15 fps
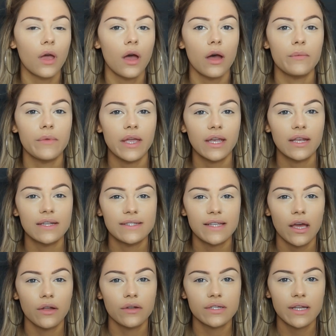I'm then going to set
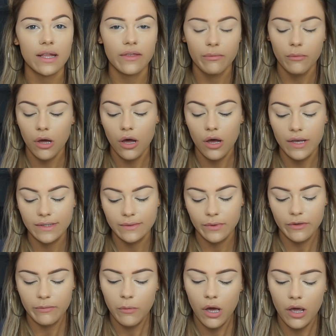underneath my eyes
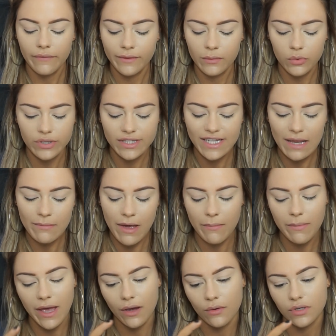with my Rimmel Stay Matte
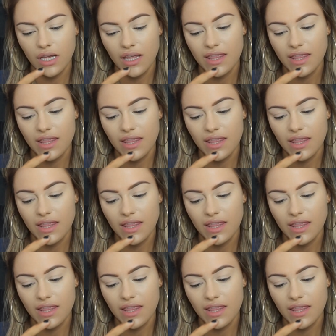Powder.